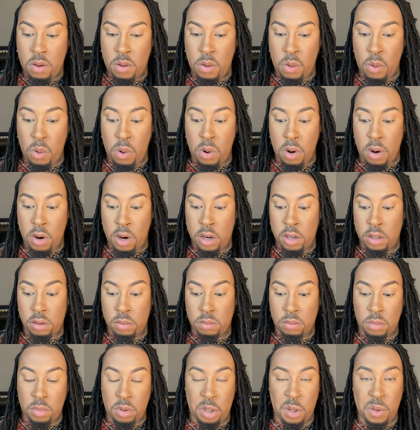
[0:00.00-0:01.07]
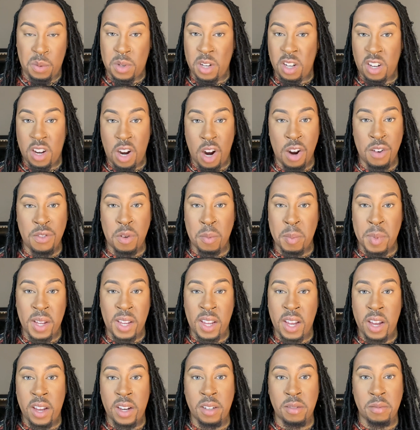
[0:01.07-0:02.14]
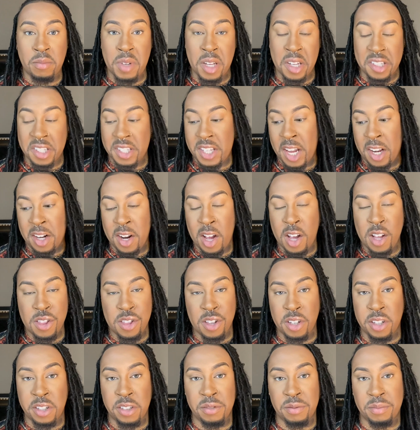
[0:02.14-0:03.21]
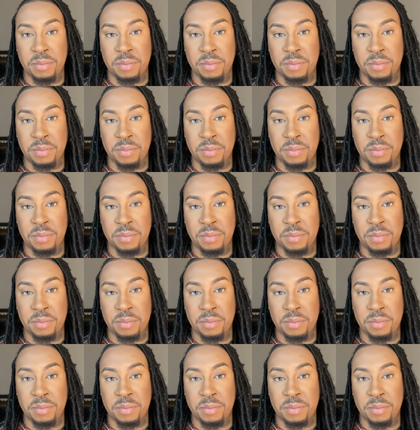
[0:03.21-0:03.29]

or you can curve them again and say nothing.